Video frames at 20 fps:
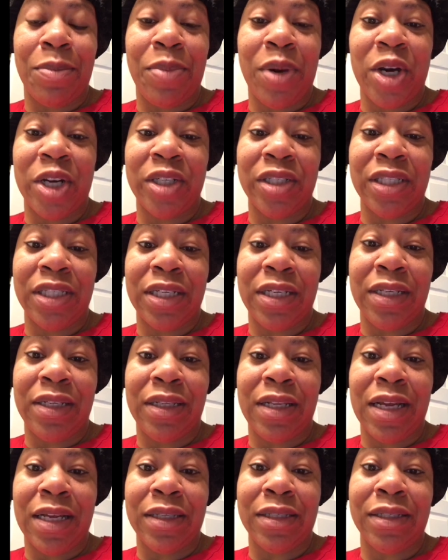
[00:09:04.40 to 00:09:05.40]
person
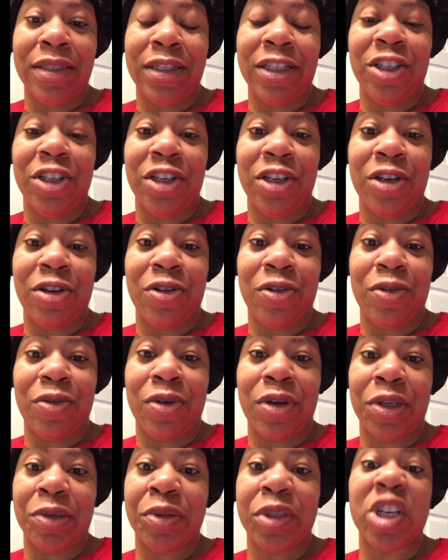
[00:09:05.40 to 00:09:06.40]
that's,
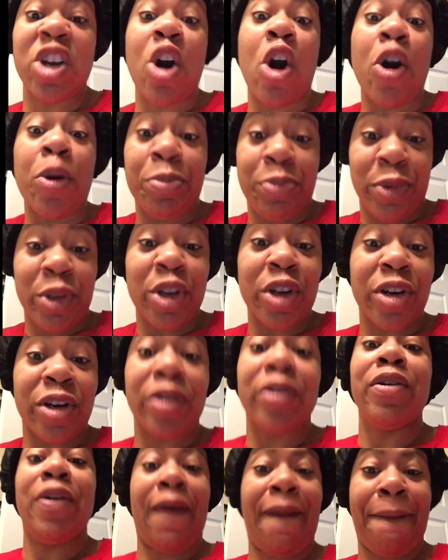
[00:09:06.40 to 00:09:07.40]
a
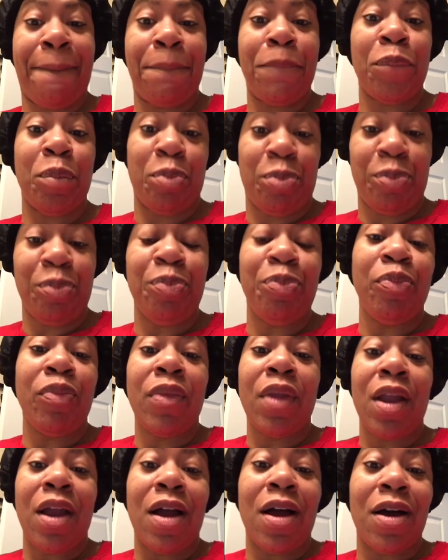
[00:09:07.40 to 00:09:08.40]
sculptor,
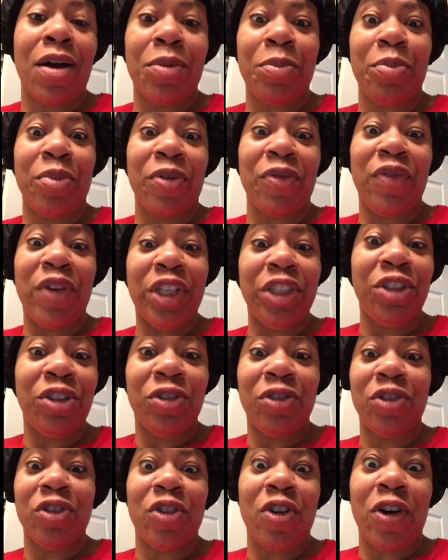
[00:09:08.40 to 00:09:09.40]
professional
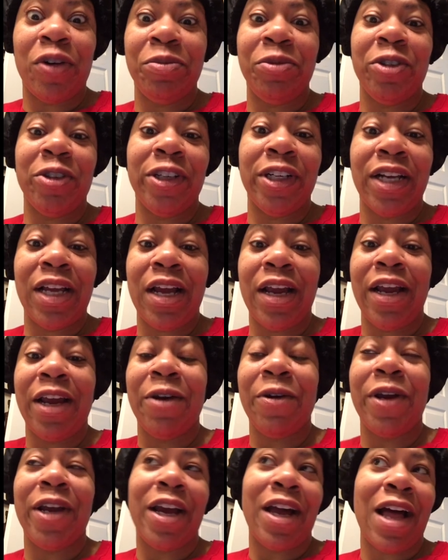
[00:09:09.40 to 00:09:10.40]
sculptor in that
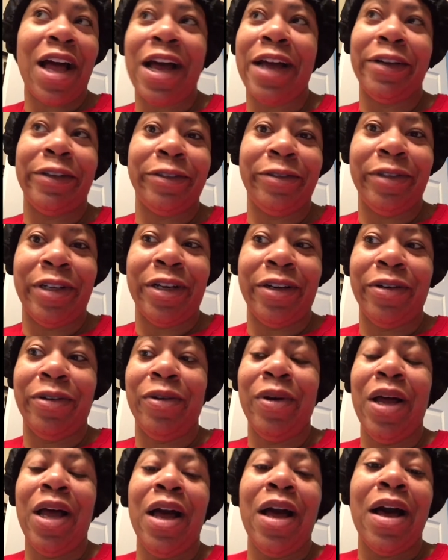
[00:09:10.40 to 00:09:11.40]
area. I don't know.
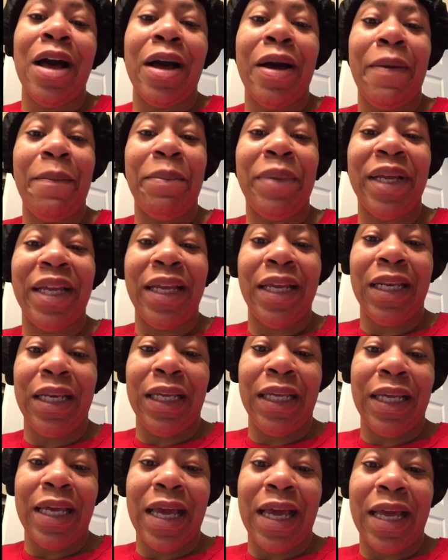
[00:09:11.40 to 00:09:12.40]
But in any
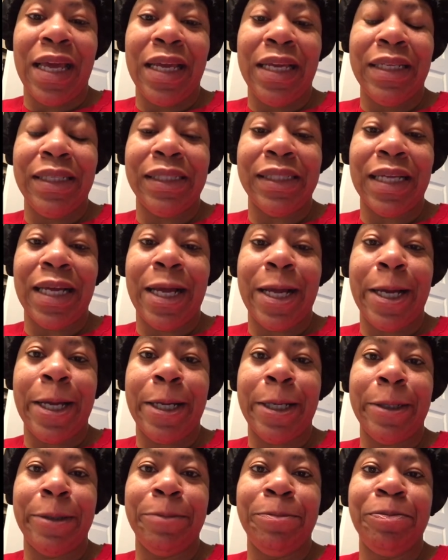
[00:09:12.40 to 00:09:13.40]
case,
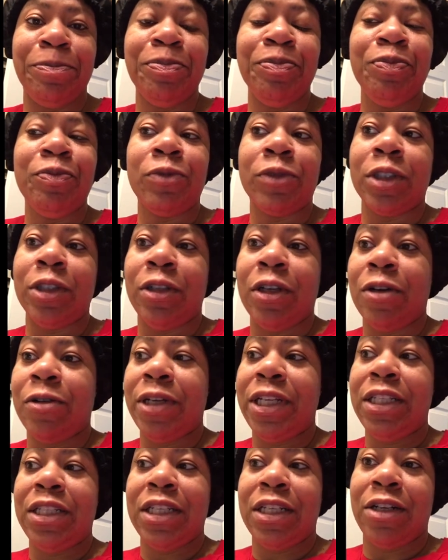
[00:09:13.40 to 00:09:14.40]

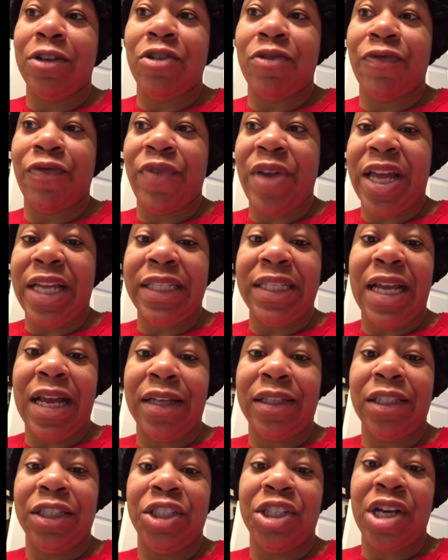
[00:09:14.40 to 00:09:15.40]
he did a
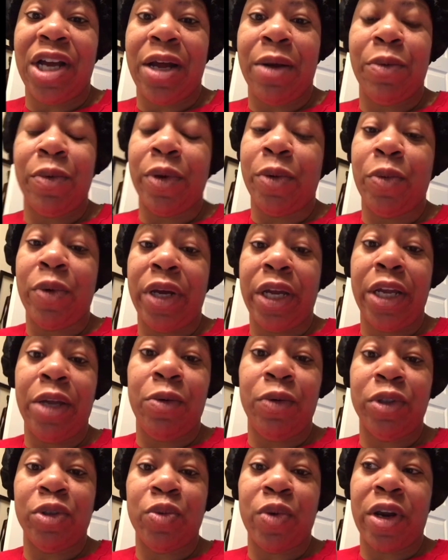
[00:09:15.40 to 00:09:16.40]
fantastic job with what he
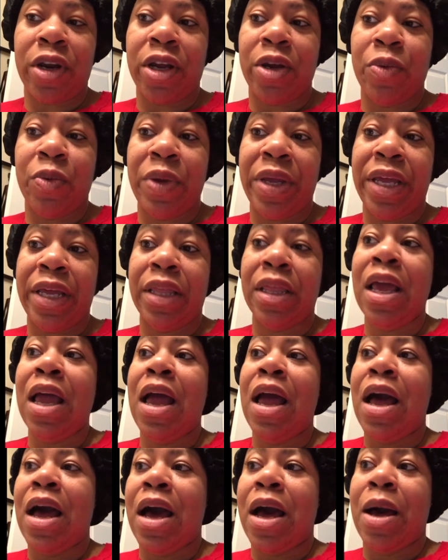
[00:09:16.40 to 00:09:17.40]
was working with.
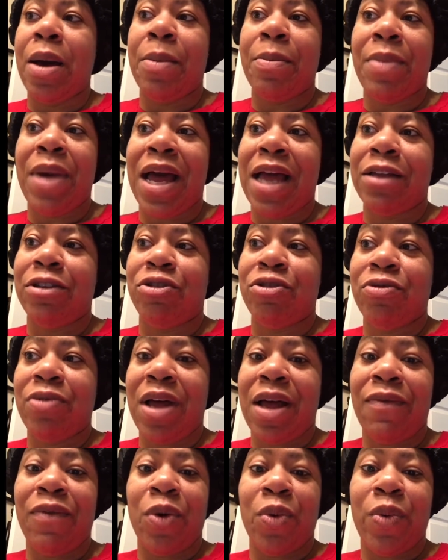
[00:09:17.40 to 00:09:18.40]
I do
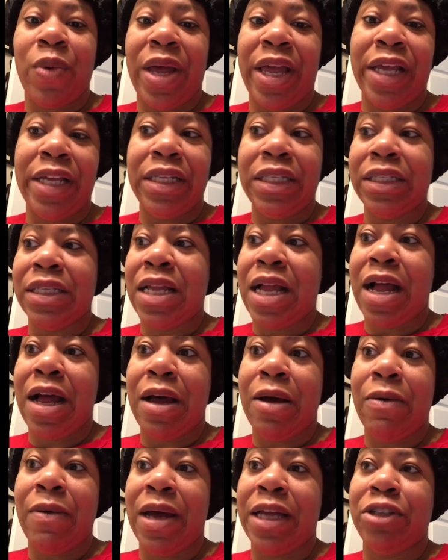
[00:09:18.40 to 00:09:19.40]
have a waist
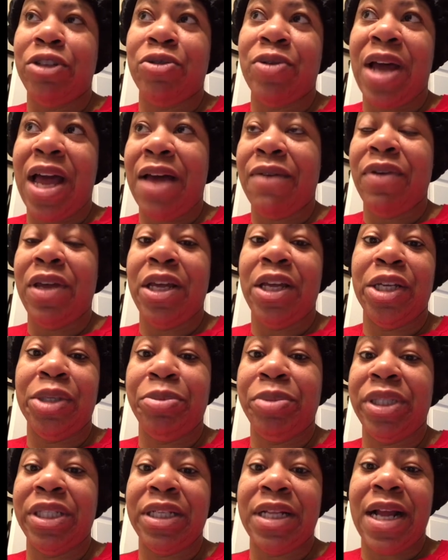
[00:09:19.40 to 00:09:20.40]
now. I do have
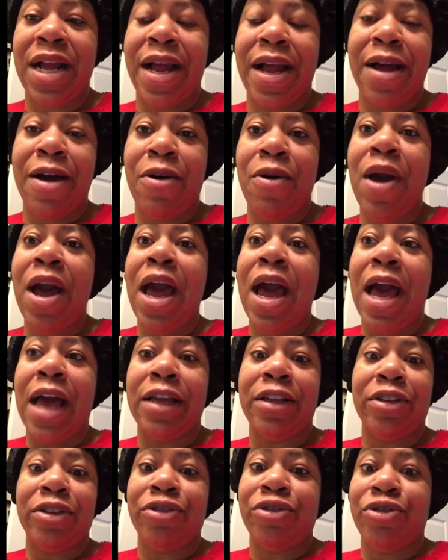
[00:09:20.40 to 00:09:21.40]
hips now.
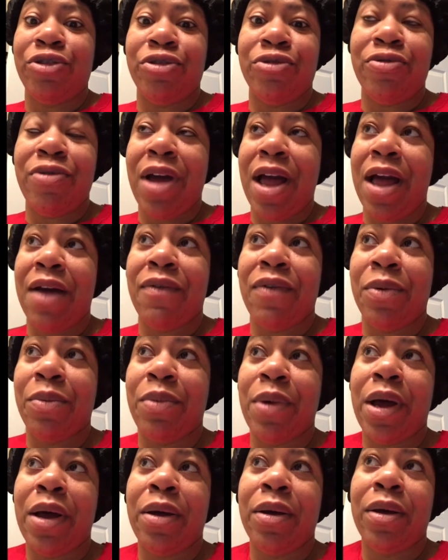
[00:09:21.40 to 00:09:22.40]
I do have
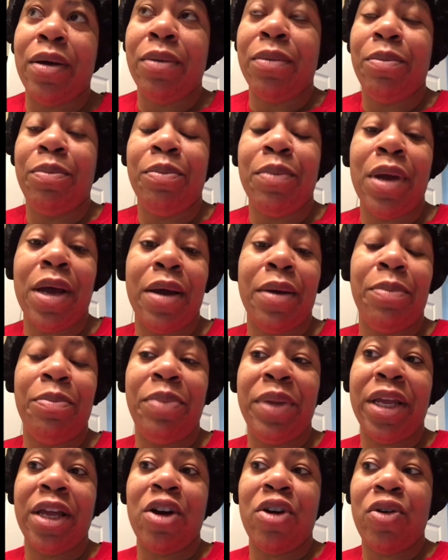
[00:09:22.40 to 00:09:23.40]
a
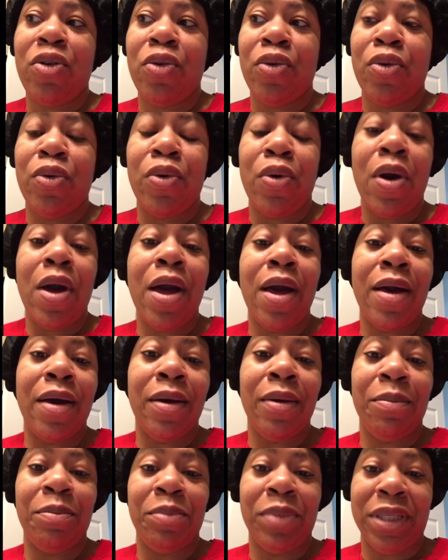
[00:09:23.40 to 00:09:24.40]
big old
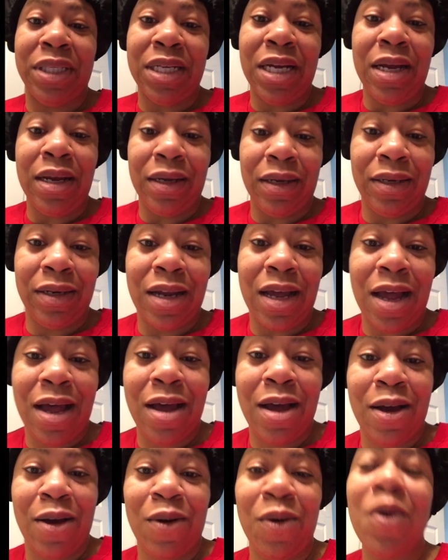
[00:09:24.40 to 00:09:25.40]
badunk
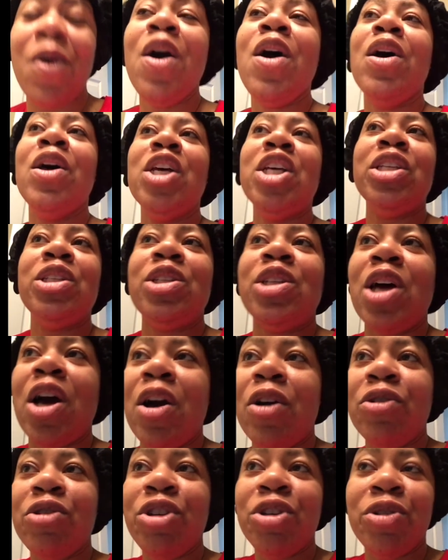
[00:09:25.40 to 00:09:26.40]
now.
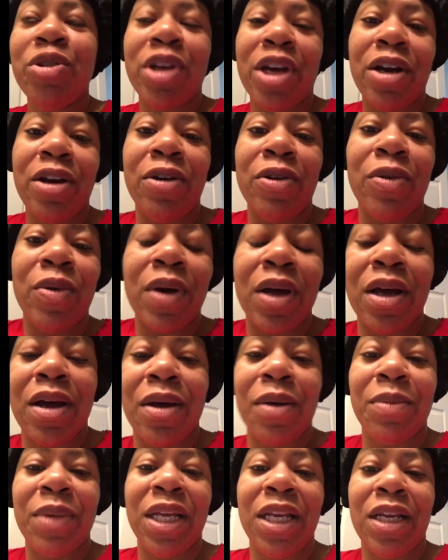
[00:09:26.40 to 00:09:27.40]
So,
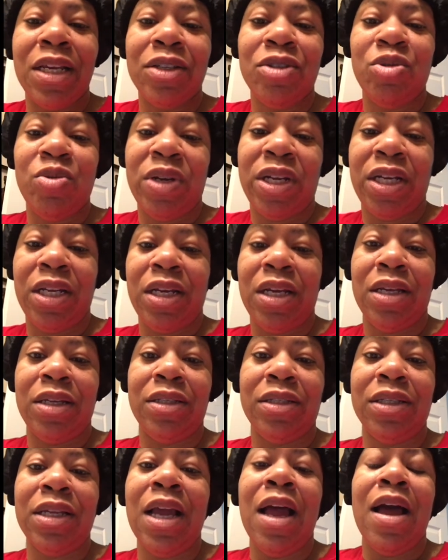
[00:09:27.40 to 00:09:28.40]
it is what it
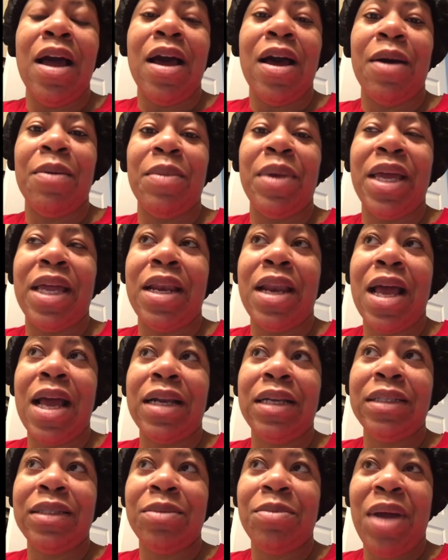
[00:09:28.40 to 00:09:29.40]
is. And that
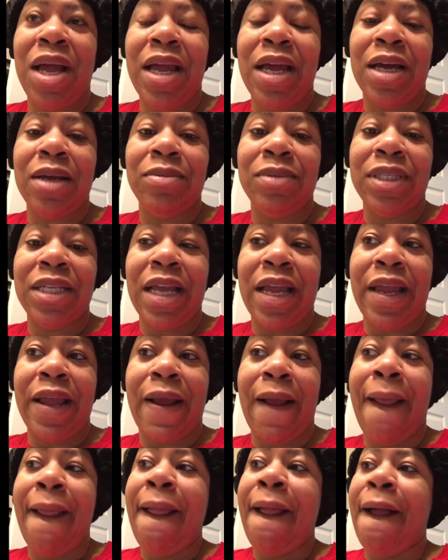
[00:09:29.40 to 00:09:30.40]
is my update.
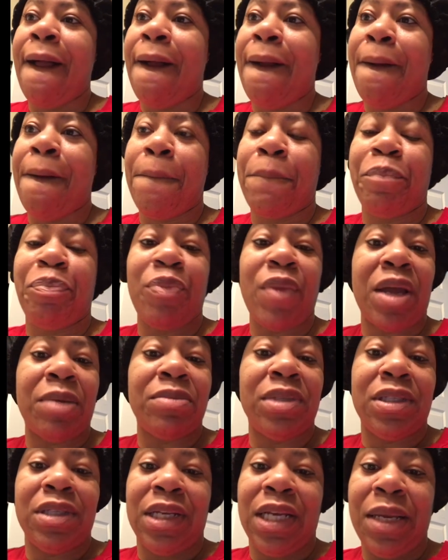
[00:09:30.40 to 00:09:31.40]
I'm
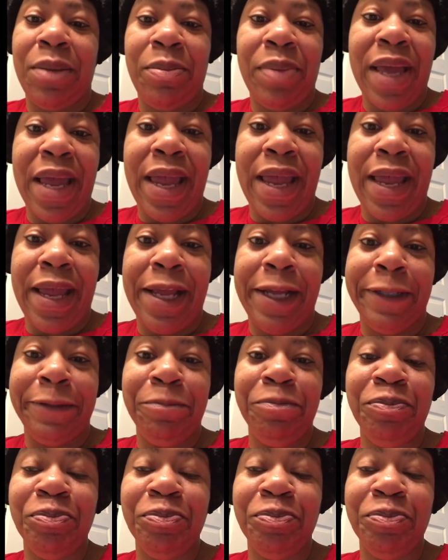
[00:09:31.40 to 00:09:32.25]
still in pain